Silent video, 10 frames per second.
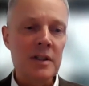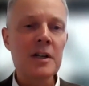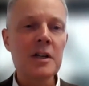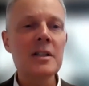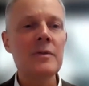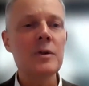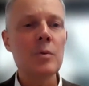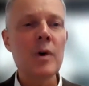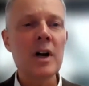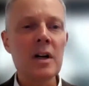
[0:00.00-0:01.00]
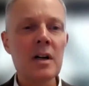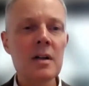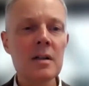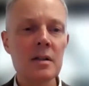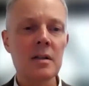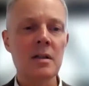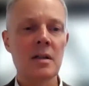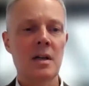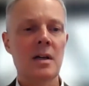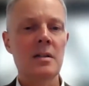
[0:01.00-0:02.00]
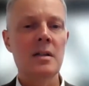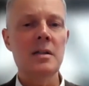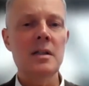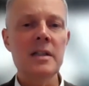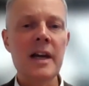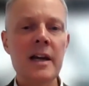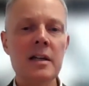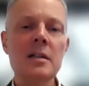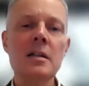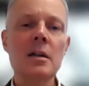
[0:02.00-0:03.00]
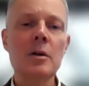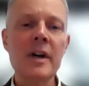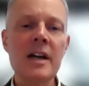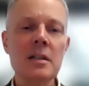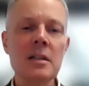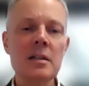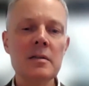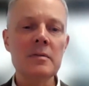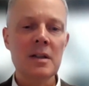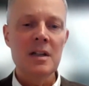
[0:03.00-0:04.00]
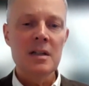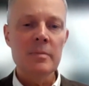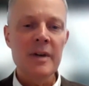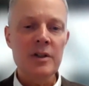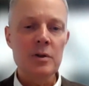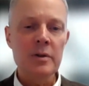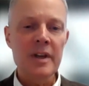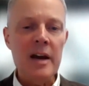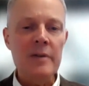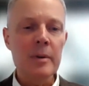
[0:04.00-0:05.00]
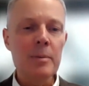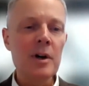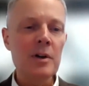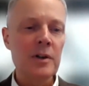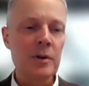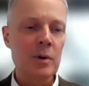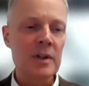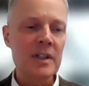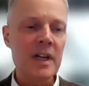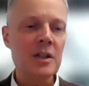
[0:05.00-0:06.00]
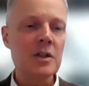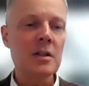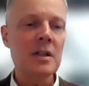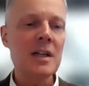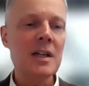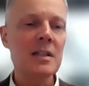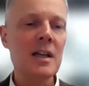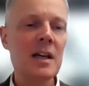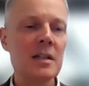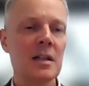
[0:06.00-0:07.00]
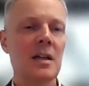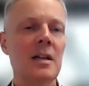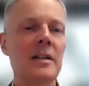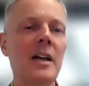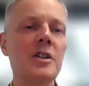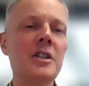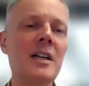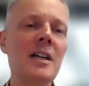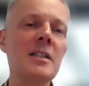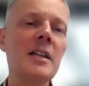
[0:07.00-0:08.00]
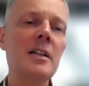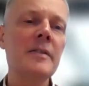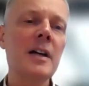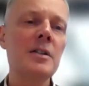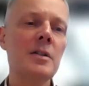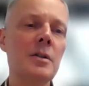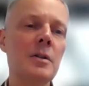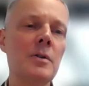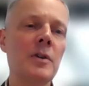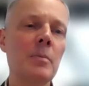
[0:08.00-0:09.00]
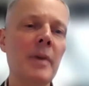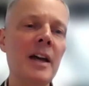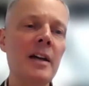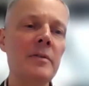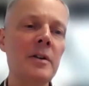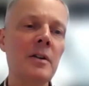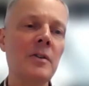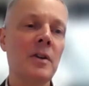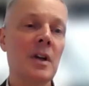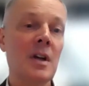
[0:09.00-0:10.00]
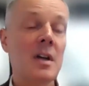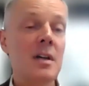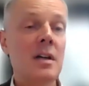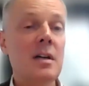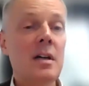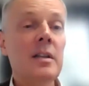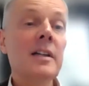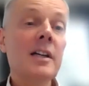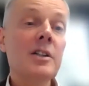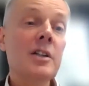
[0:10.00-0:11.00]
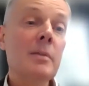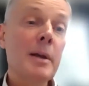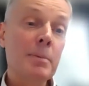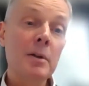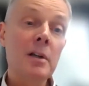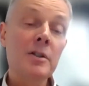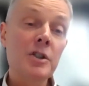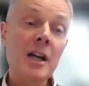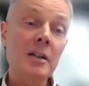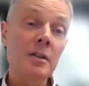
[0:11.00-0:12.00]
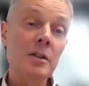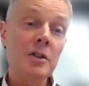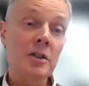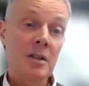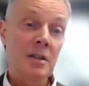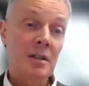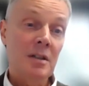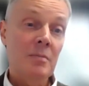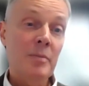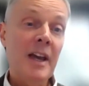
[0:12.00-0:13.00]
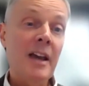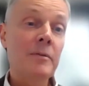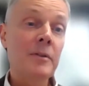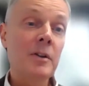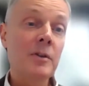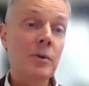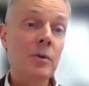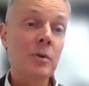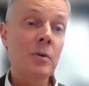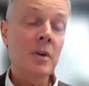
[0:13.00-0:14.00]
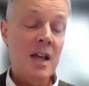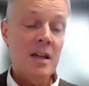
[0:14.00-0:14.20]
They just have to work harder to sustain it and create to make sure that every part of the organisation has that shared set of attitudes and behaviours, and that actually people can challenge behaviours or